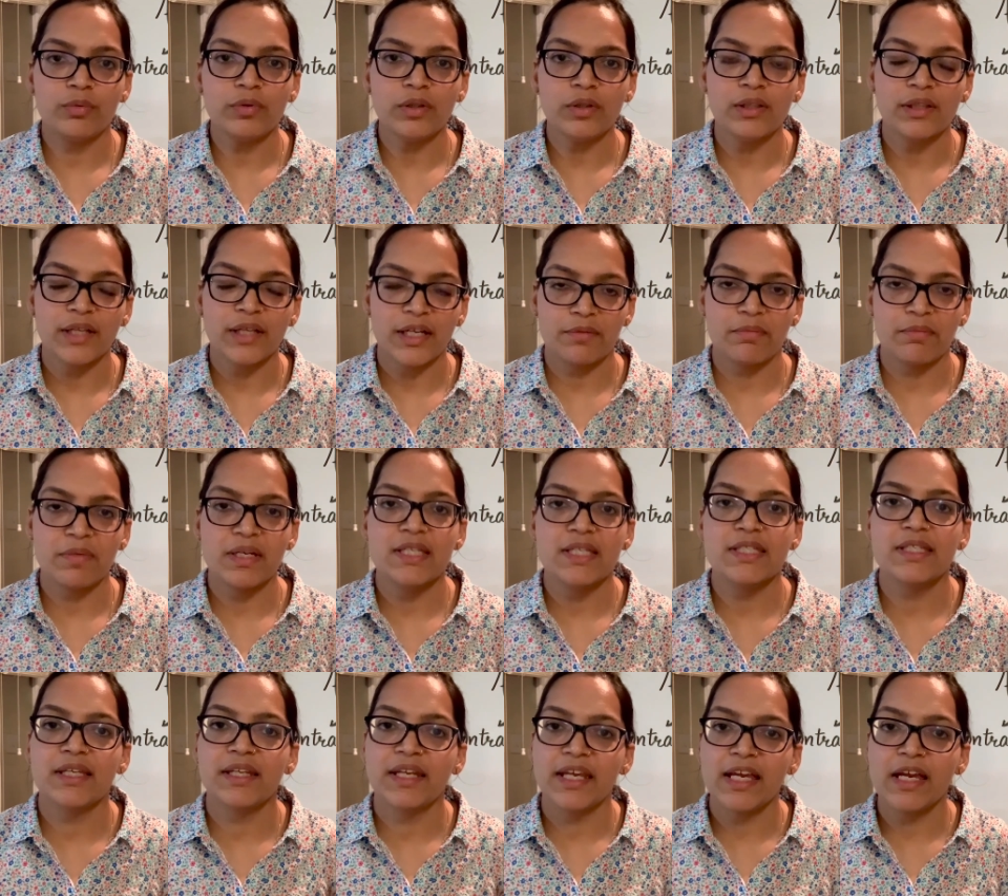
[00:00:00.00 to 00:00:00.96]
That means the
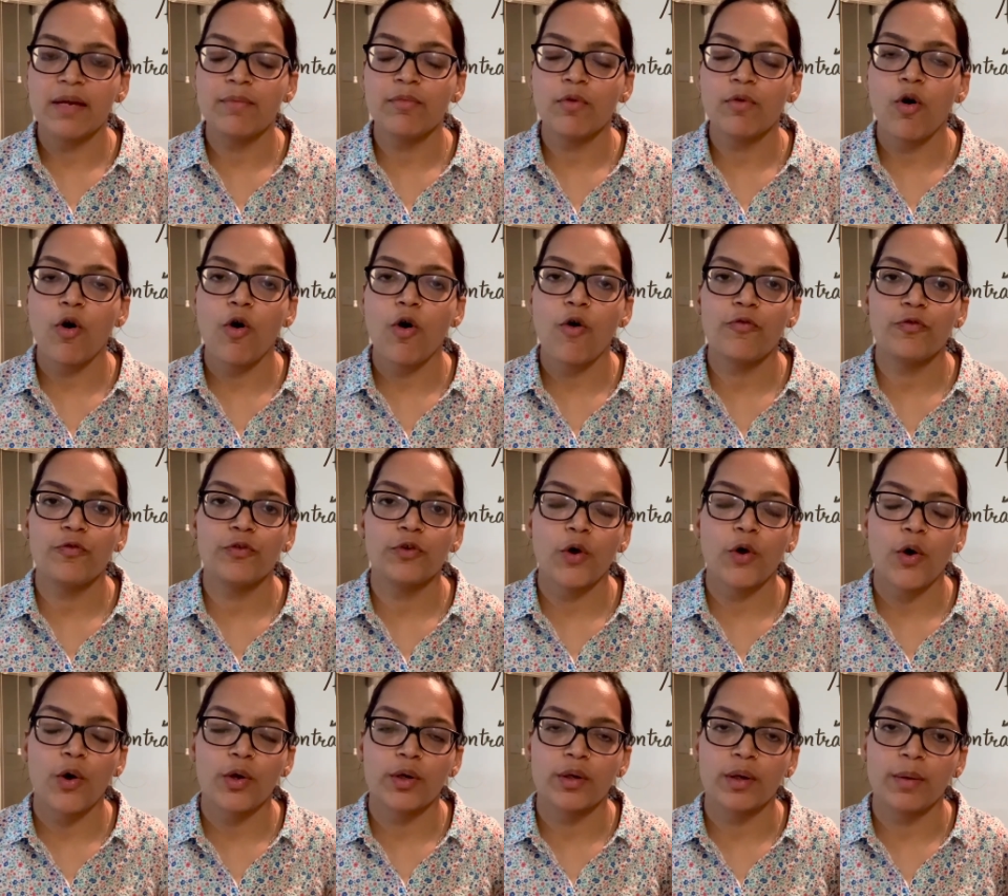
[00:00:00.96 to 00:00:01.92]
name of
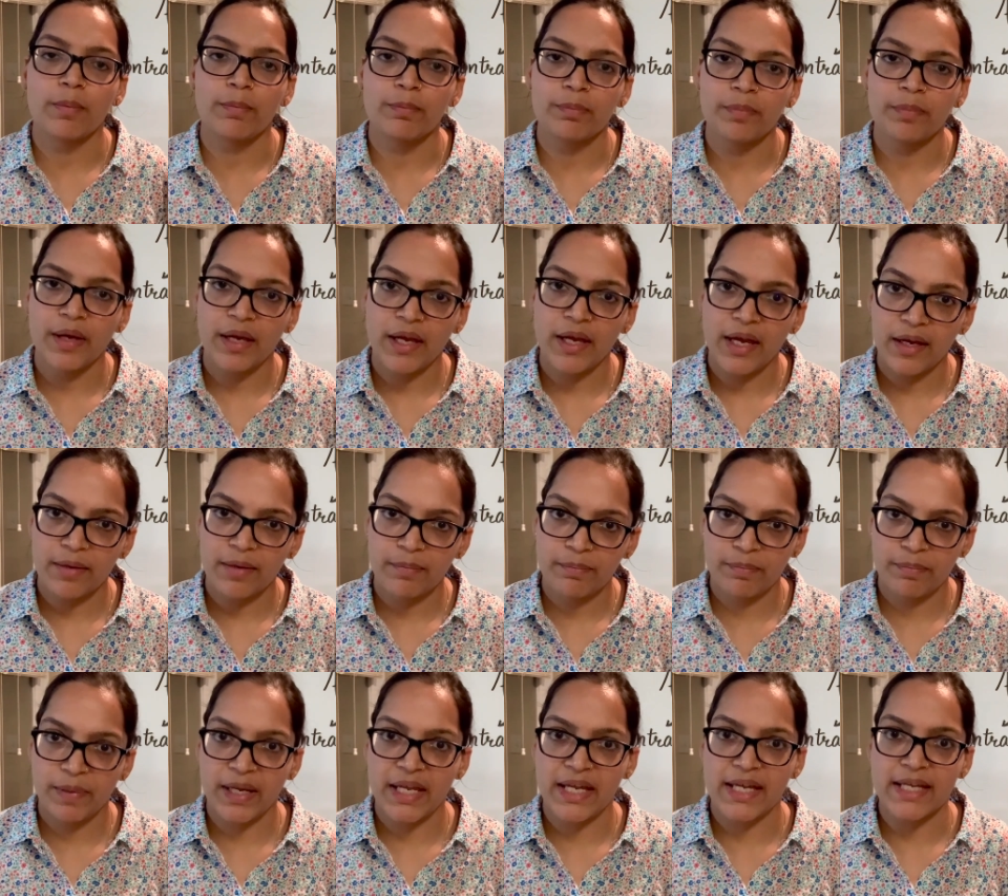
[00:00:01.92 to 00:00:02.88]
your
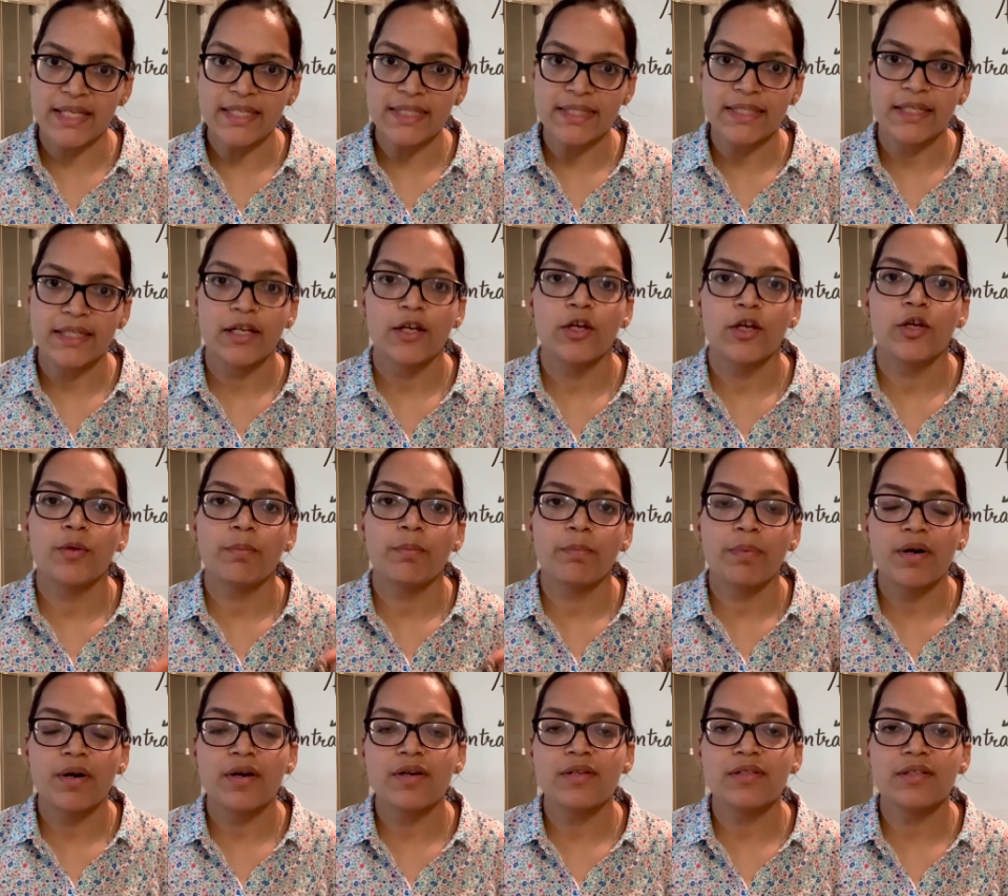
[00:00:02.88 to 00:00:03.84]
place,
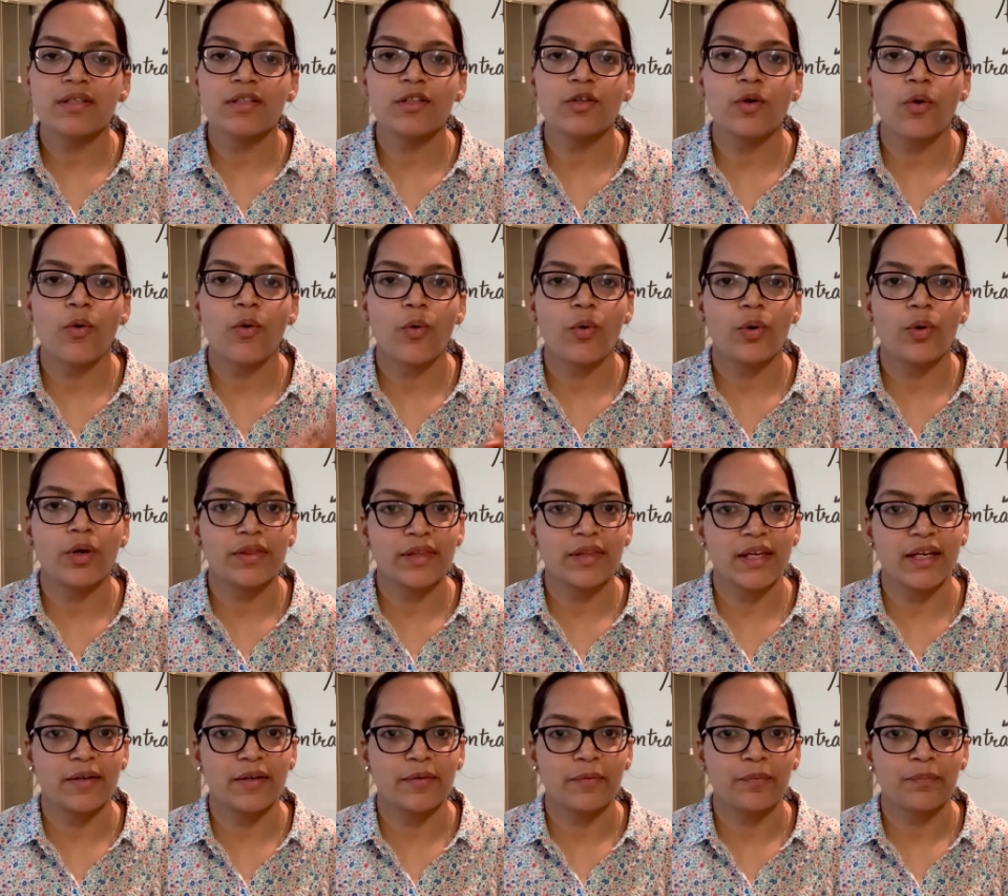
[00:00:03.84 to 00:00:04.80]
person or a thing.
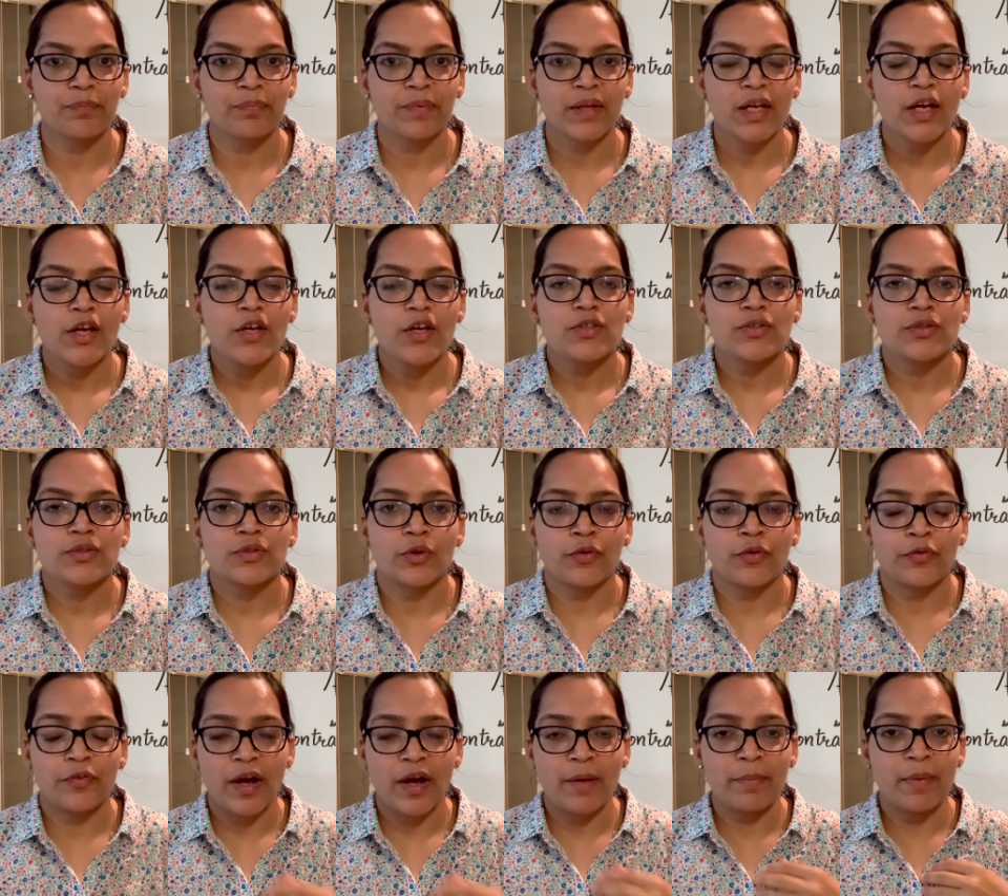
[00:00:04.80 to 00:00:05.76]
So if
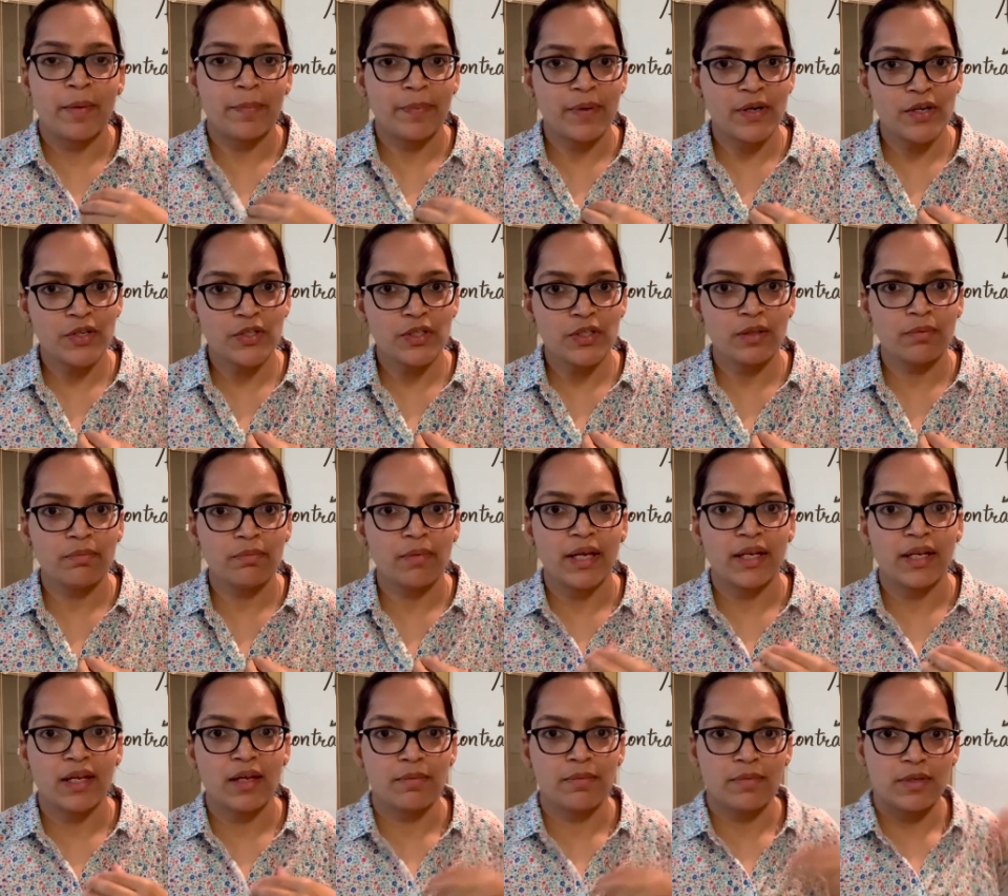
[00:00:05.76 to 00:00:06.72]
I'm a person, my name
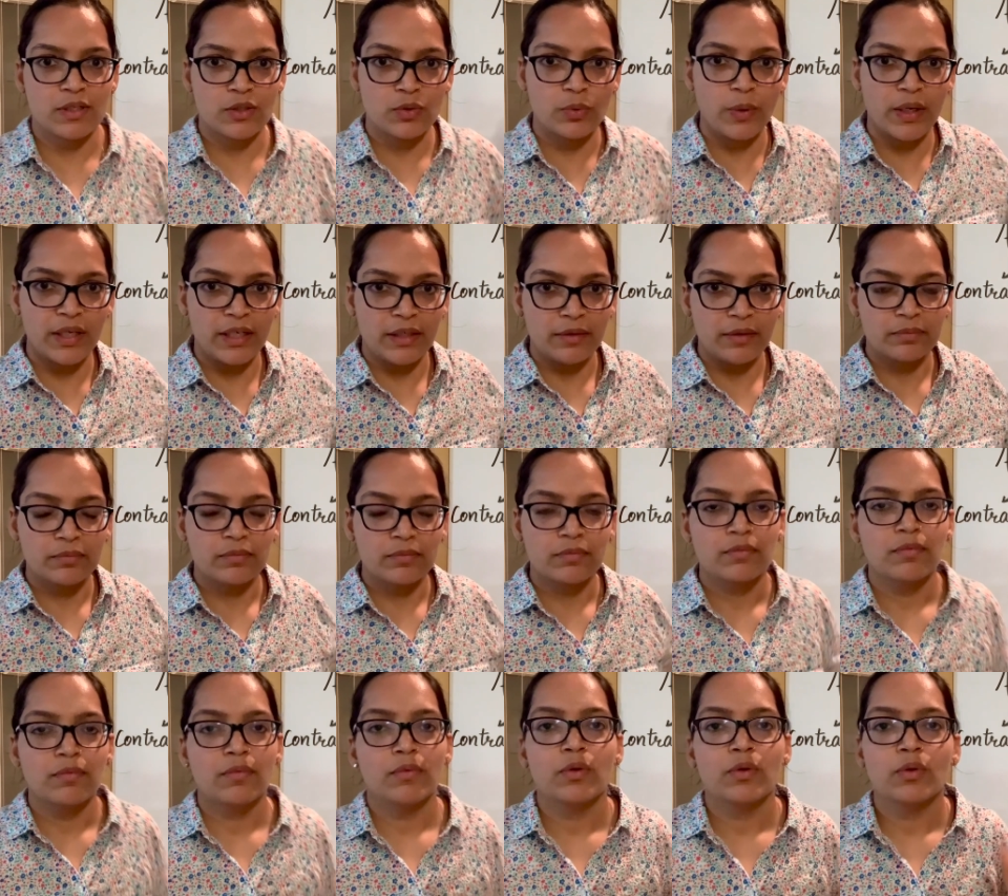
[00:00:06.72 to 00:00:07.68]
is Dhwani.
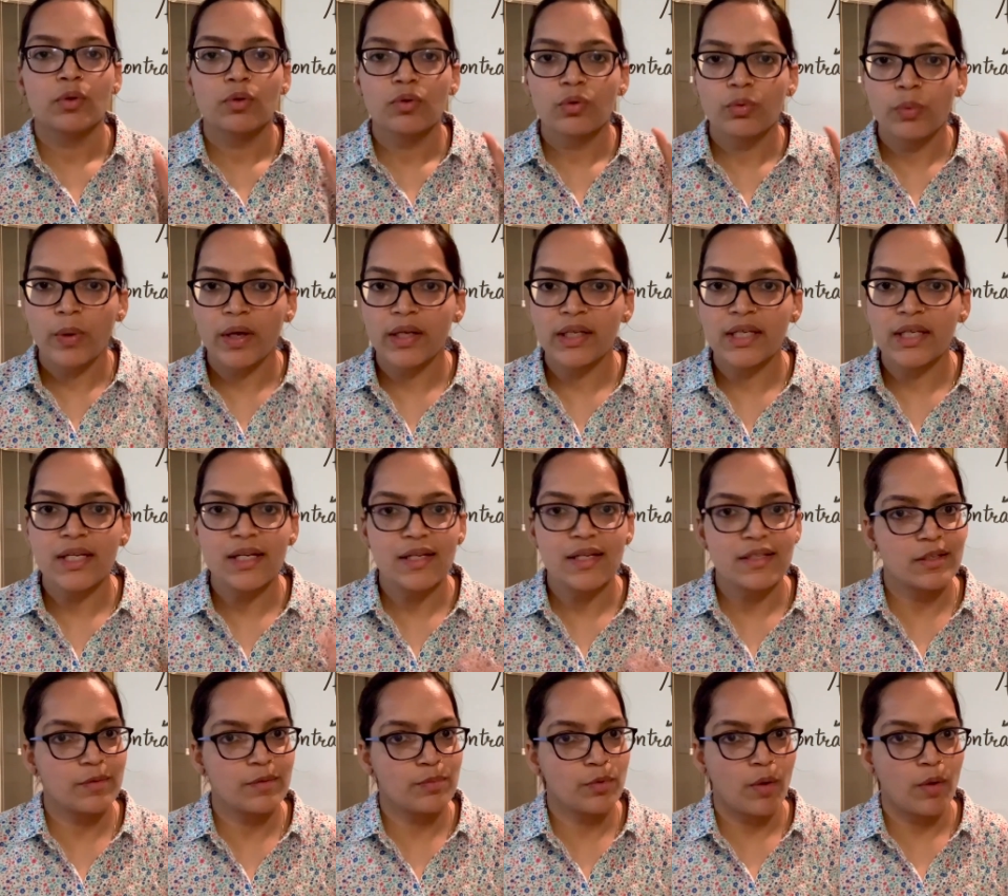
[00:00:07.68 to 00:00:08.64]
Dhwani is a
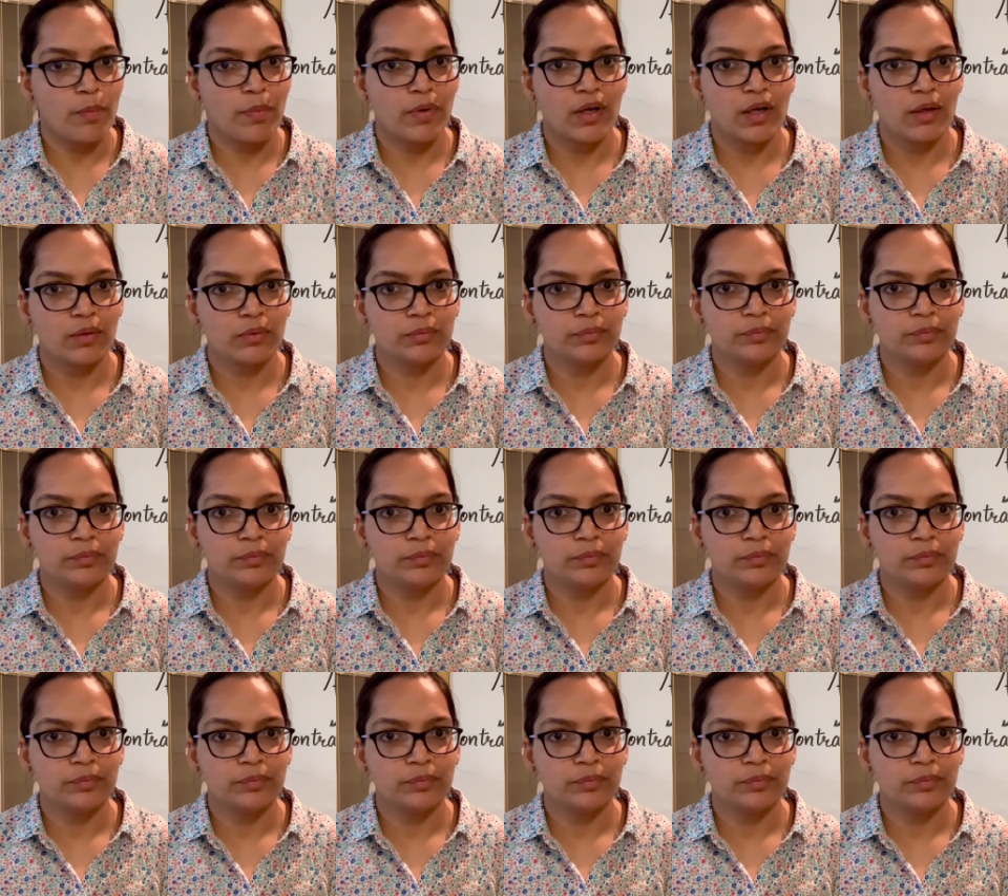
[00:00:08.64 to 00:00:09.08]
proper noun.